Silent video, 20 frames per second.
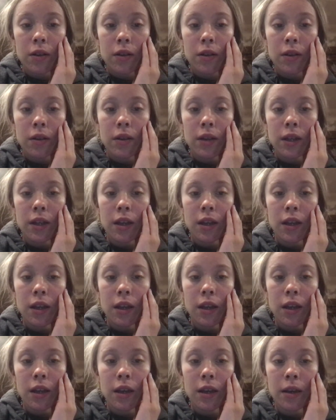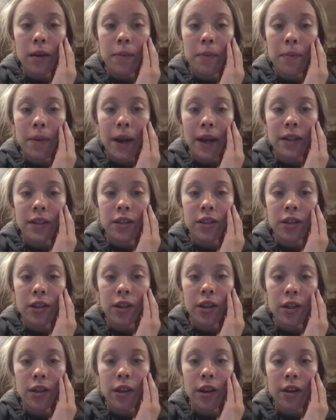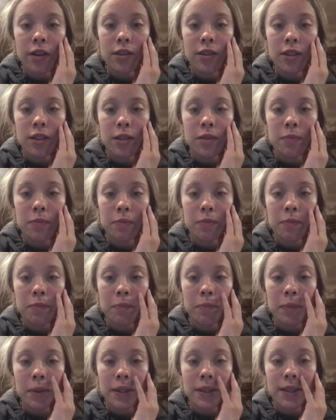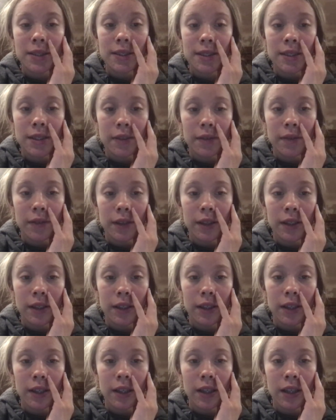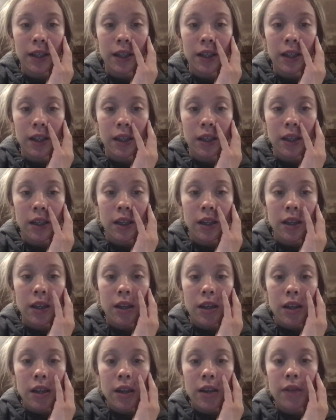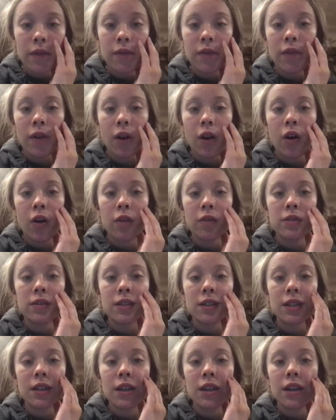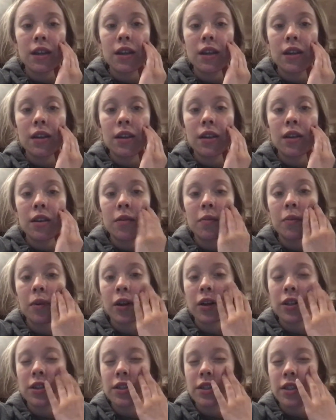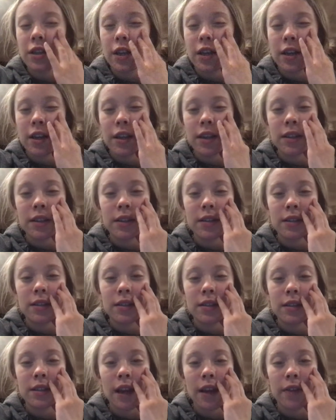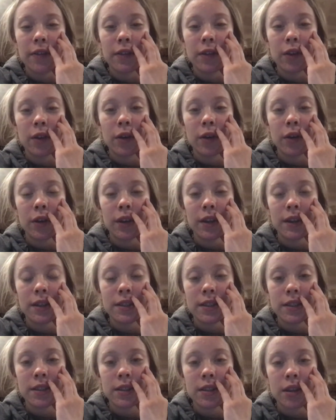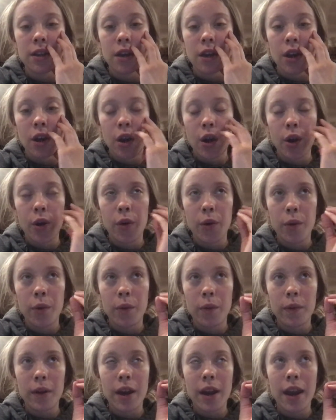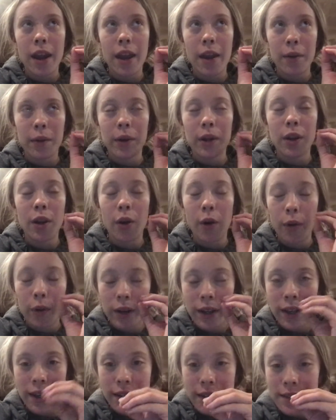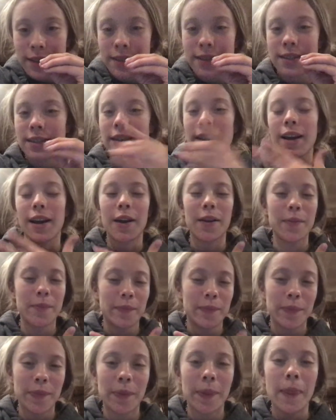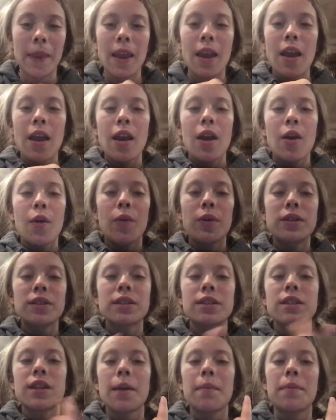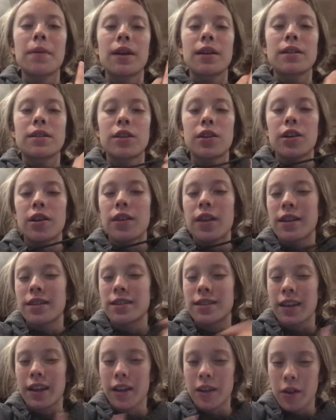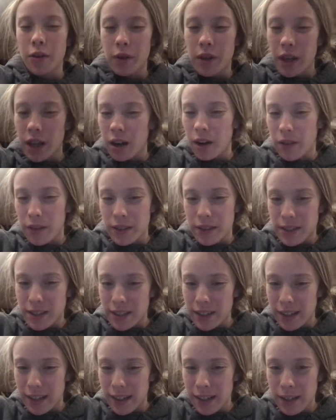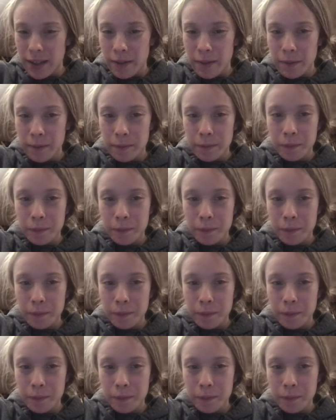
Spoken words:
The bacteria that are specifically involved in MRSA is Staphylococcus aureus, which is a type of bacteria that's like located on the skin.